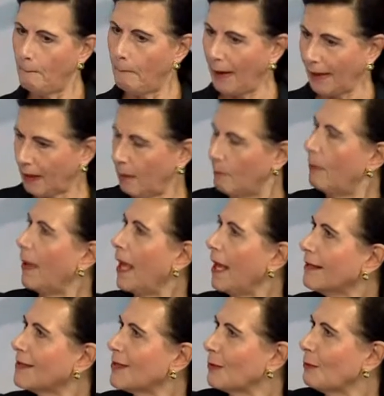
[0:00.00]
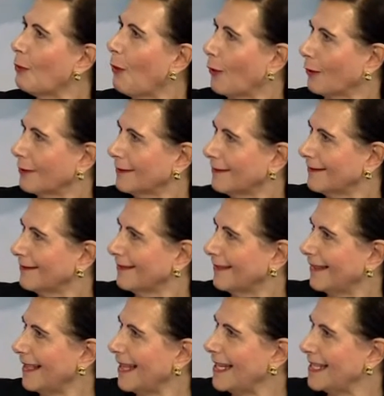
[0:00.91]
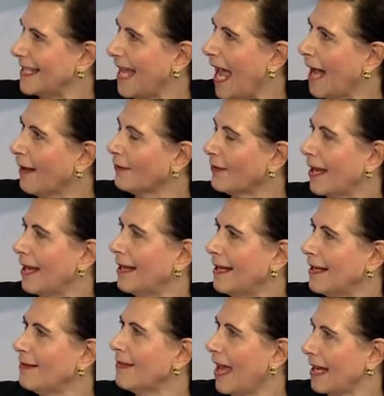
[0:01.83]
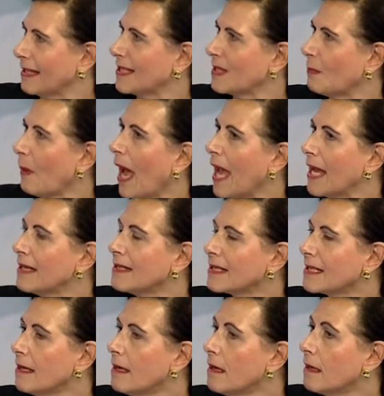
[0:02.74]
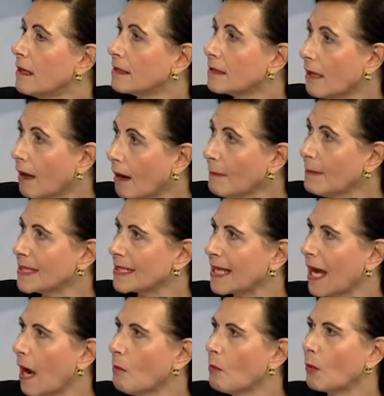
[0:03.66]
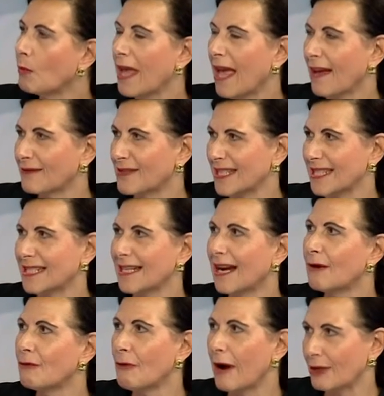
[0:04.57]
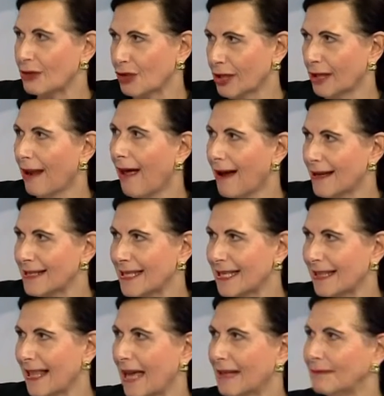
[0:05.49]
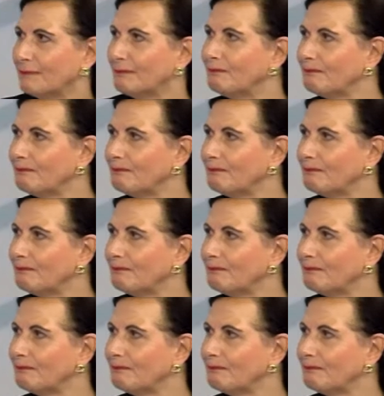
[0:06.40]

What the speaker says: But compared to what is out there in that space, a time has come where we have to start rationalising that.